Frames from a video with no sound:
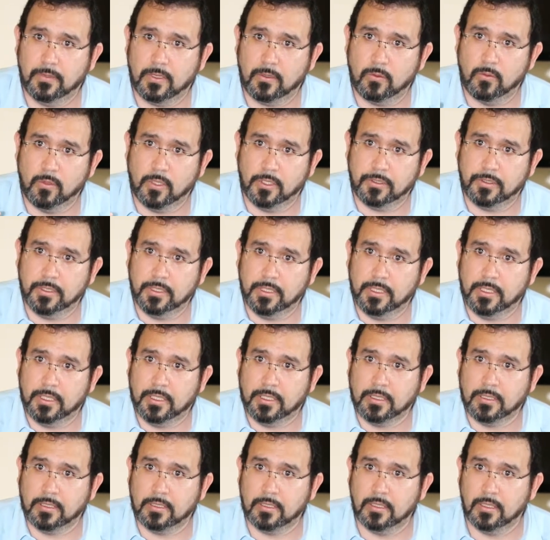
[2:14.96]

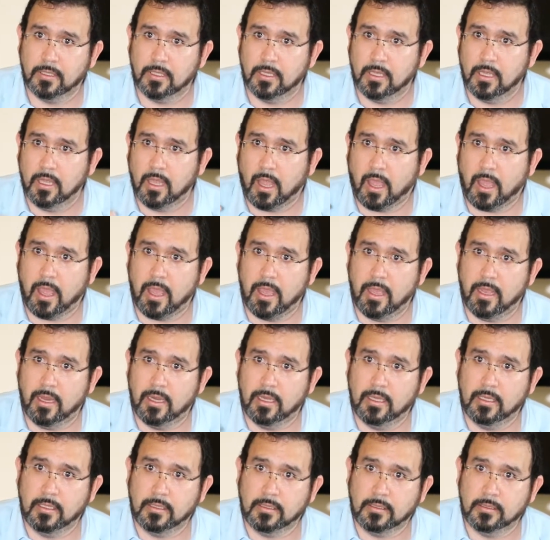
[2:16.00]
water,
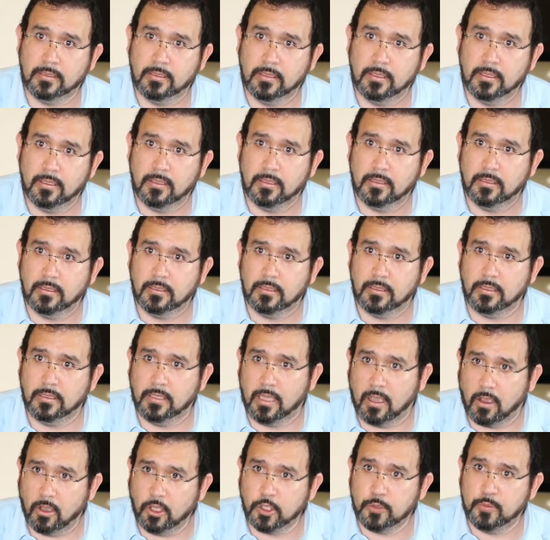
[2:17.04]
health, in
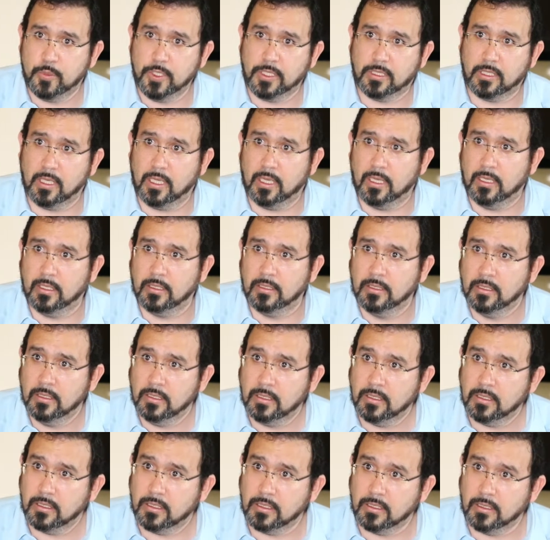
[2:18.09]
the hospital,
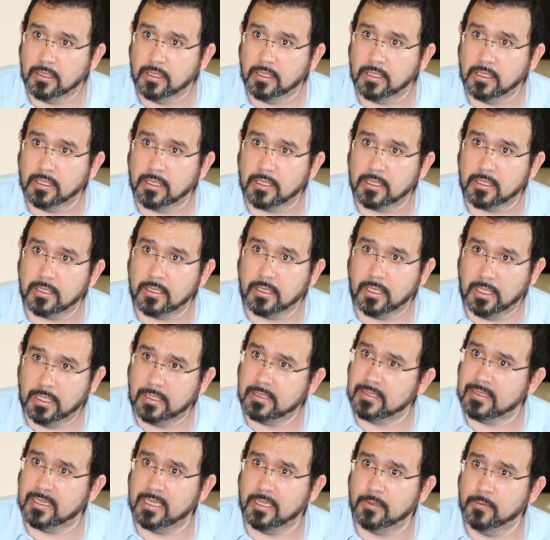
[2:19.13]
in the
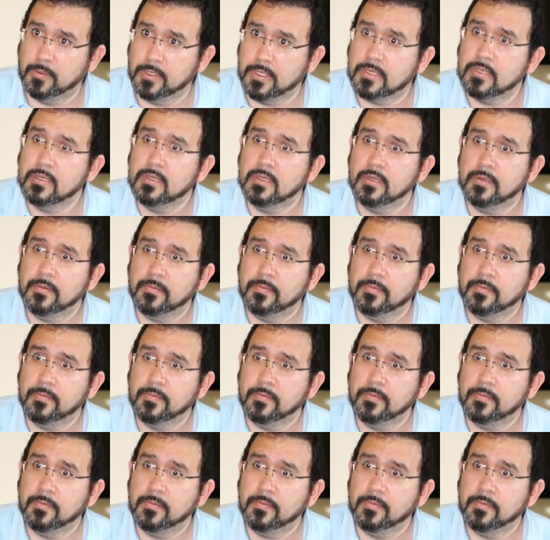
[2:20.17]
health service.